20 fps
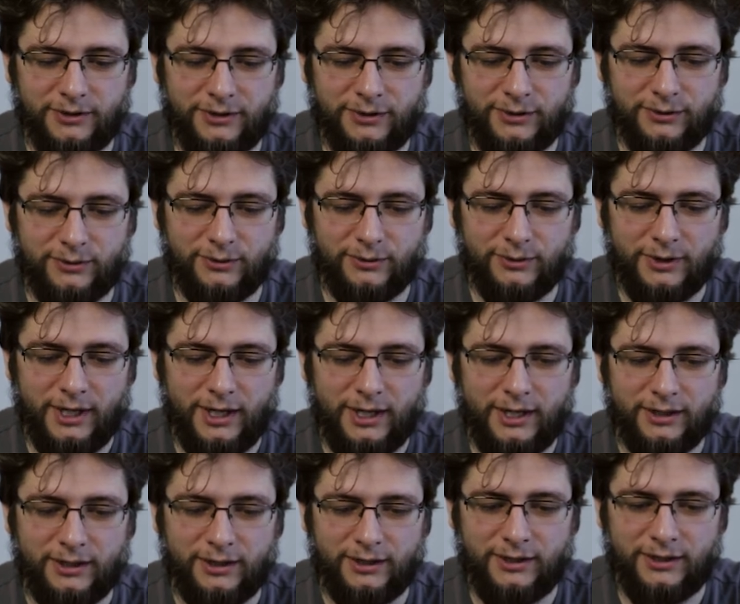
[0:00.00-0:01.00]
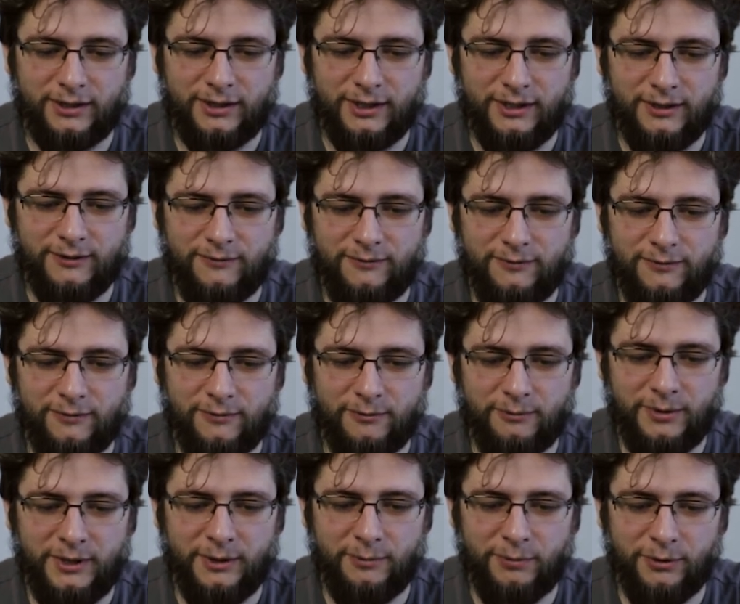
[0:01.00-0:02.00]
to give
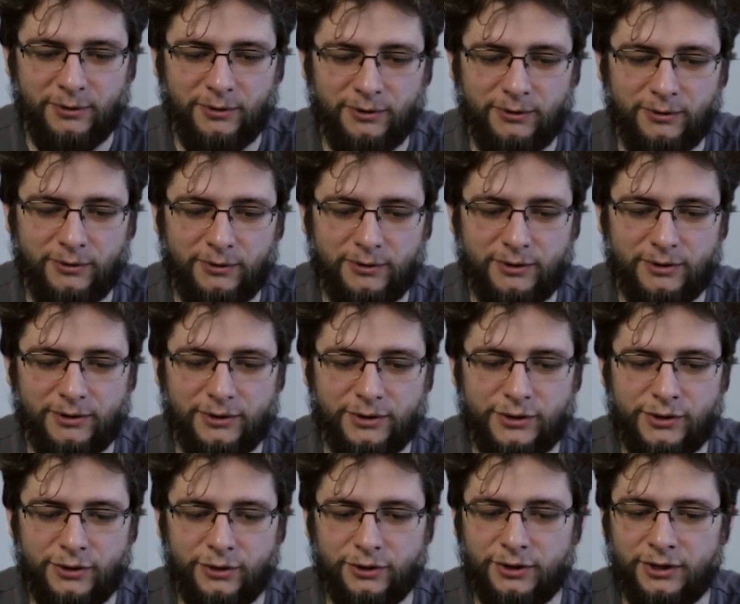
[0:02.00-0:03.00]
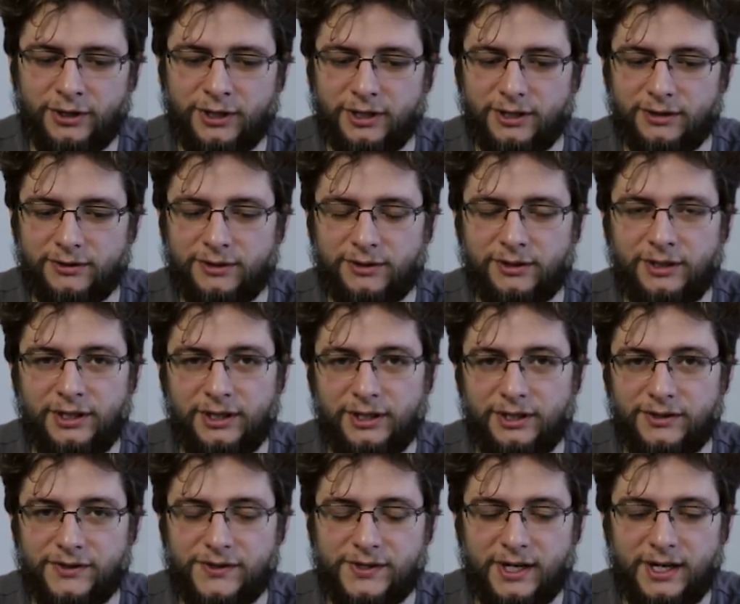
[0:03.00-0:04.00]
people shortcut
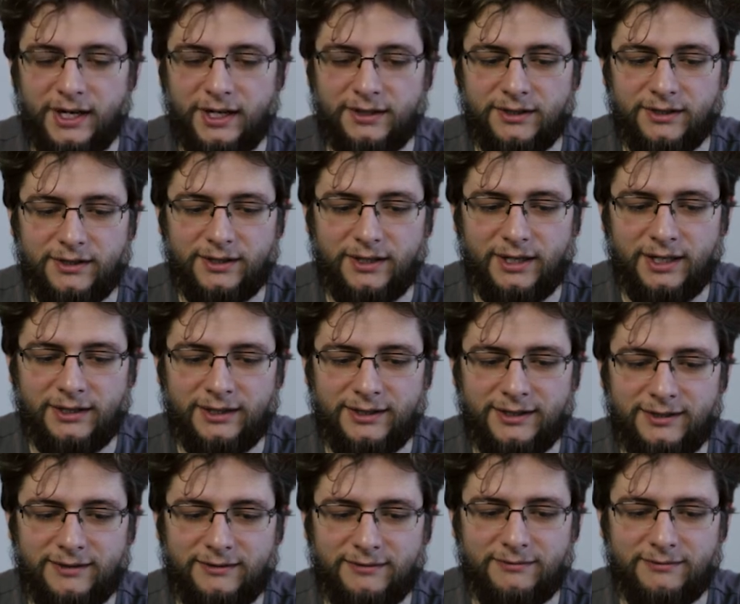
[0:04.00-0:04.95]
keys and